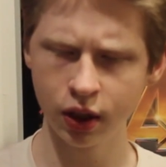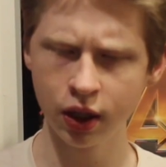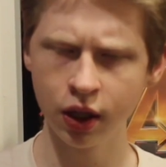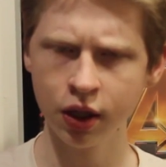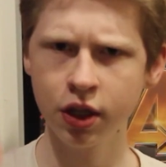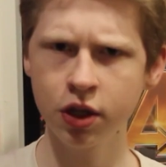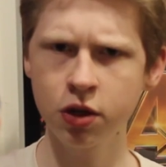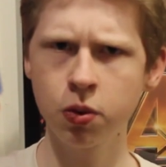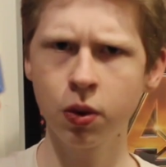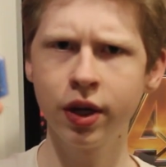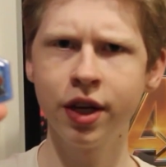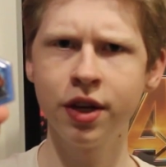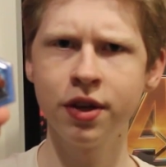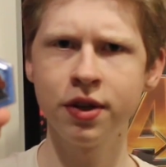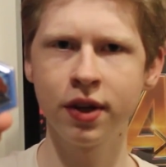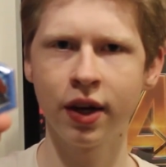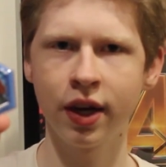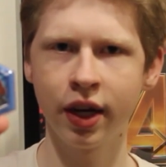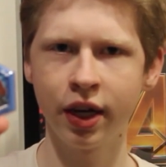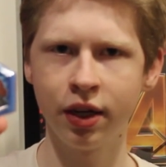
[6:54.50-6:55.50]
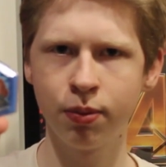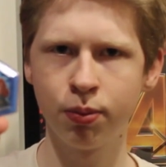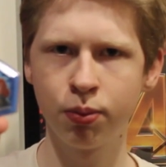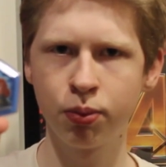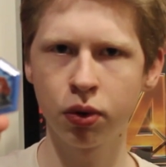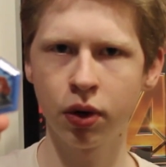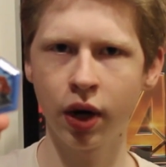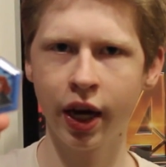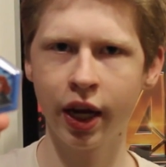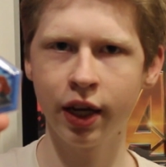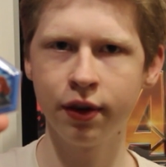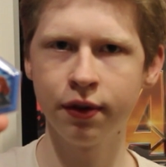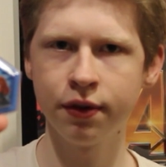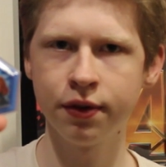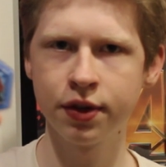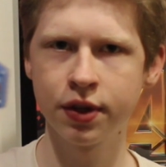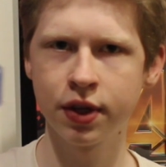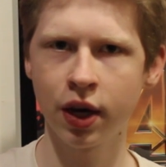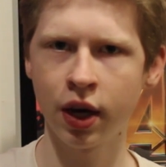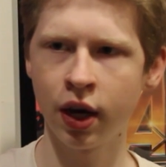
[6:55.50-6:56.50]
This one is like
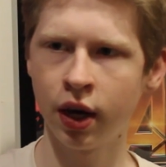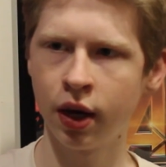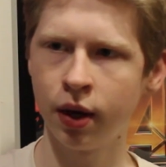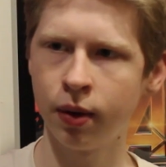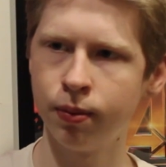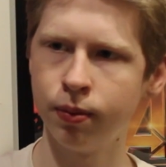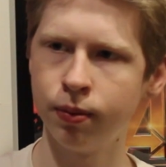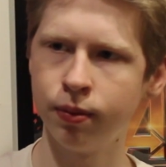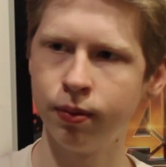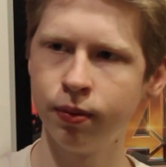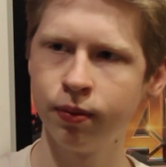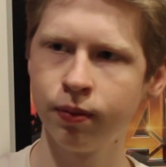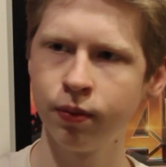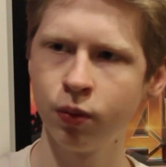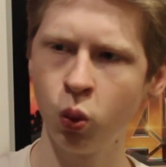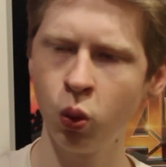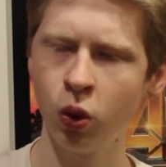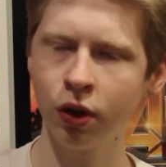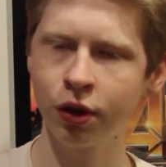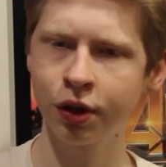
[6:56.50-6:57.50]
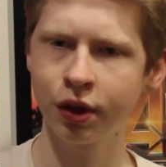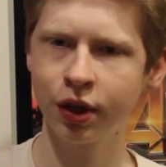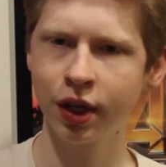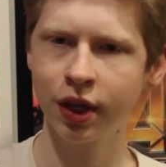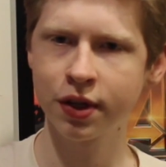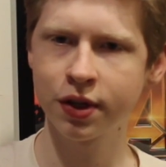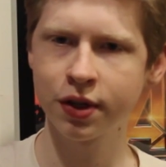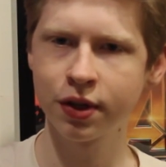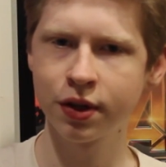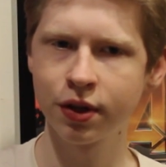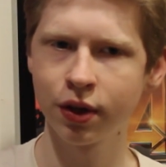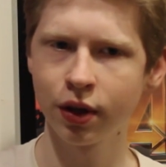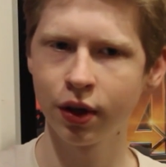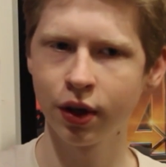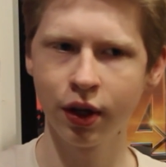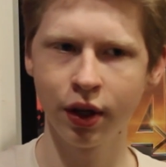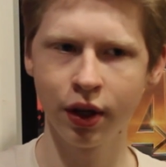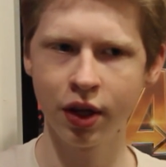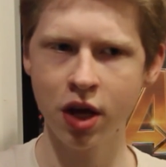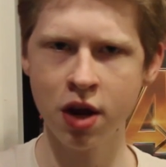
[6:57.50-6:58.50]
Brave's Wilderness
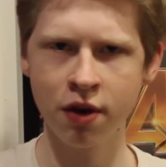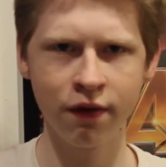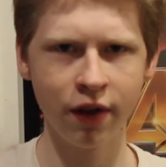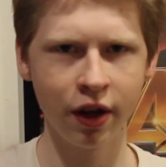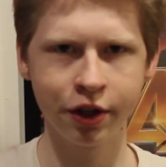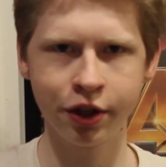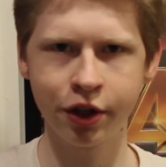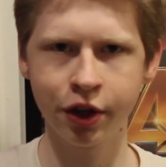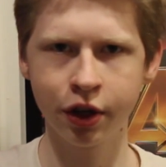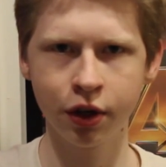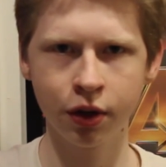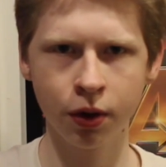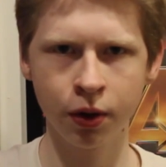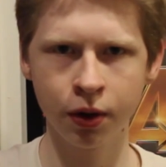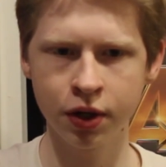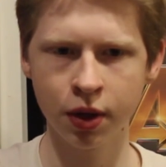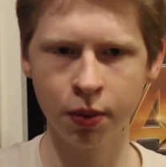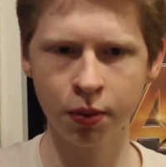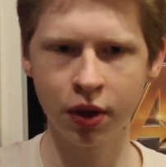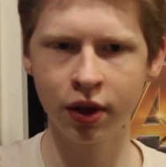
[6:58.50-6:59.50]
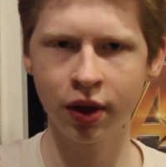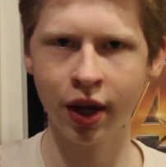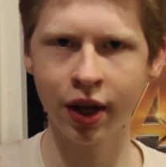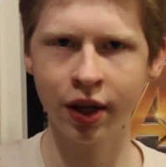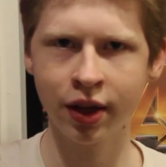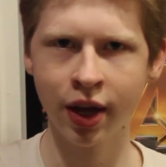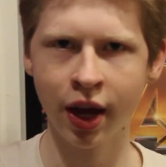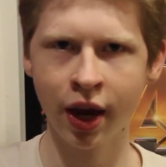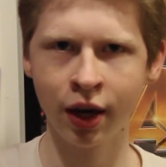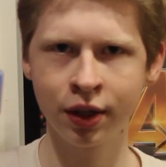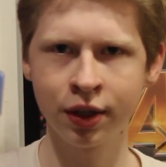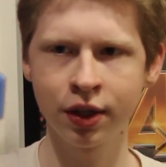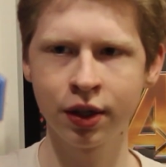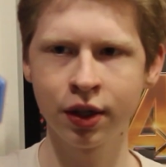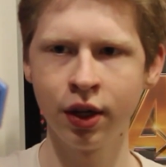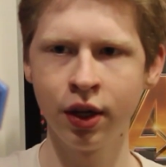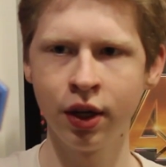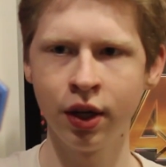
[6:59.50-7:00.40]
Adventure or something like that.